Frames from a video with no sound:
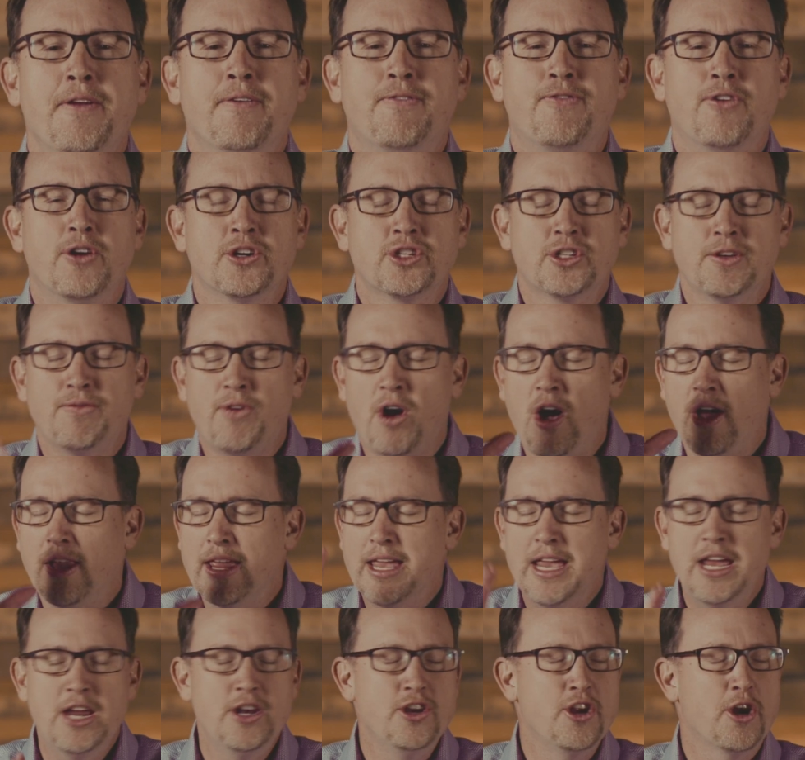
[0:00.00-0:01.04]
First of
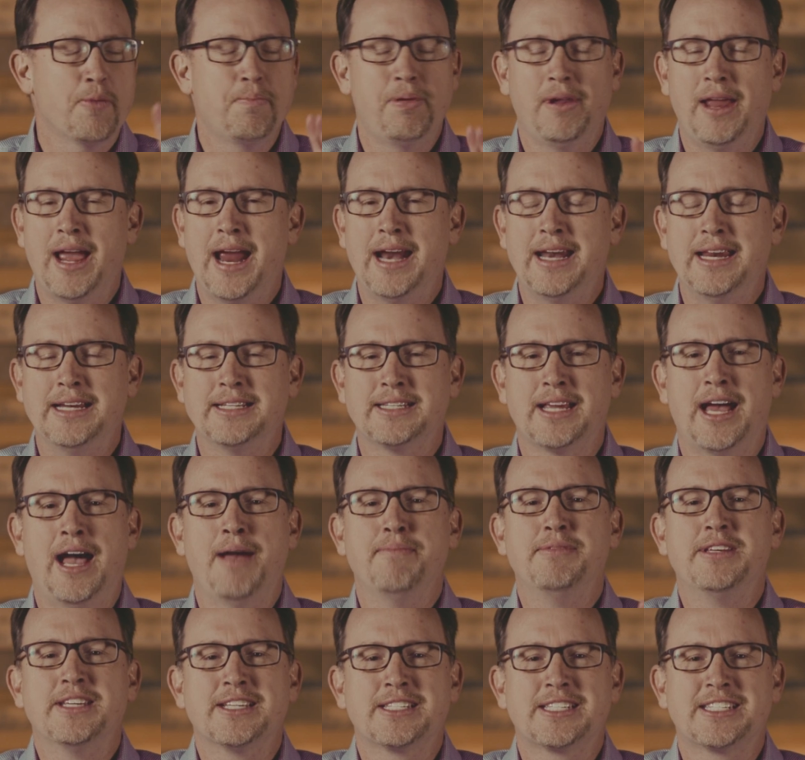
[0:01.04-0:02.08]
all, in your planning
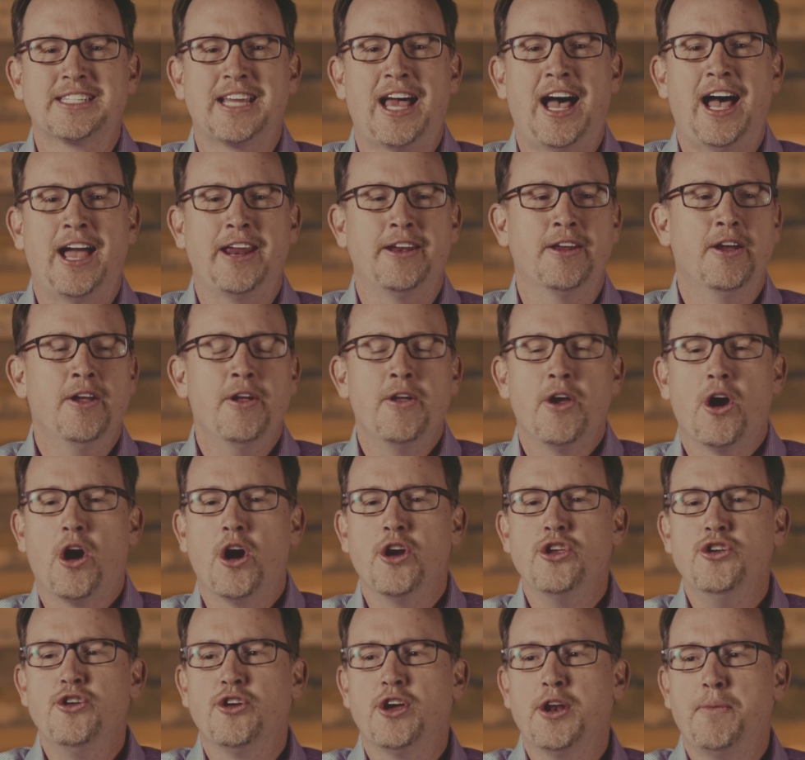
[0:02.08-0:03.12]
time, decide,
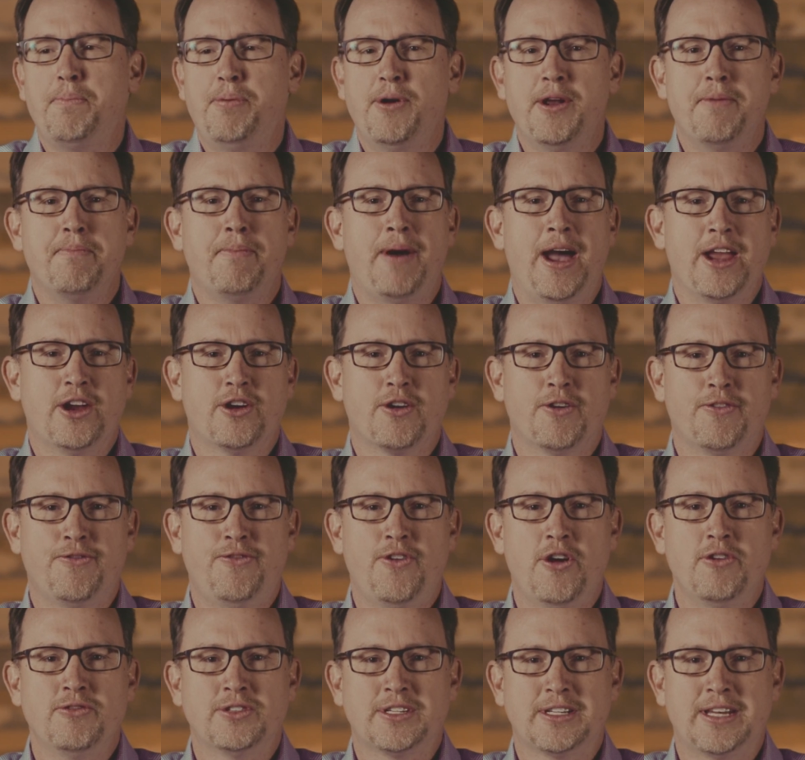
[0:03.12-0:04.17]
are you going to put
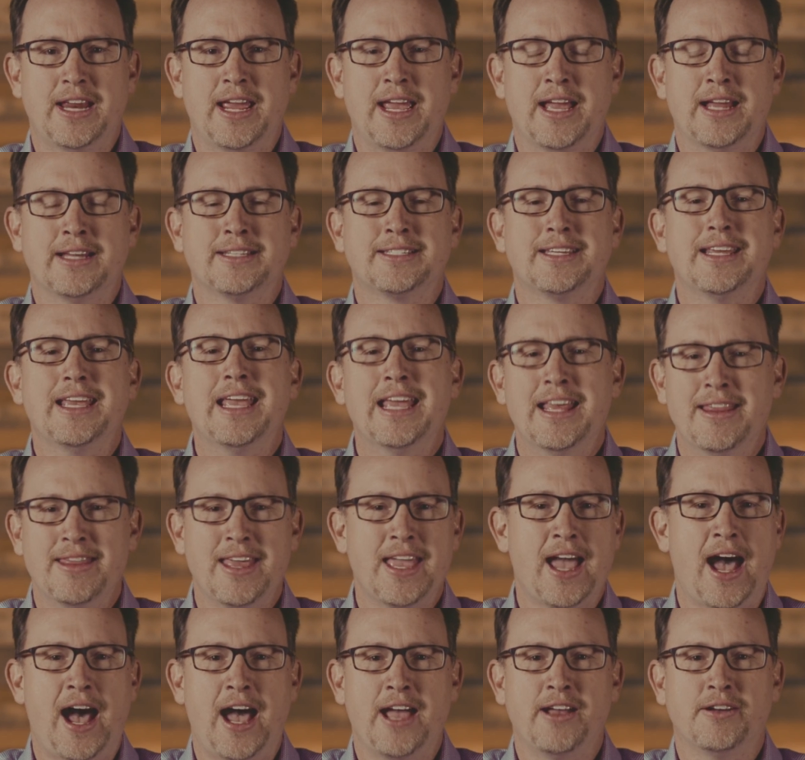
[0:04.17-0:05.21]
microphone stands in
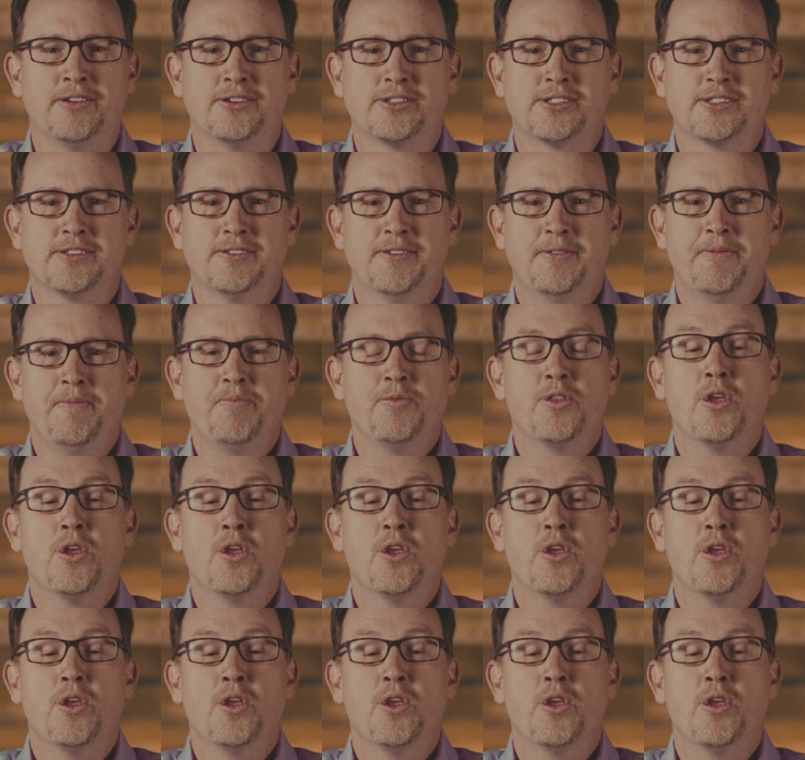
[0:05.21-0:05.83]
the aisles?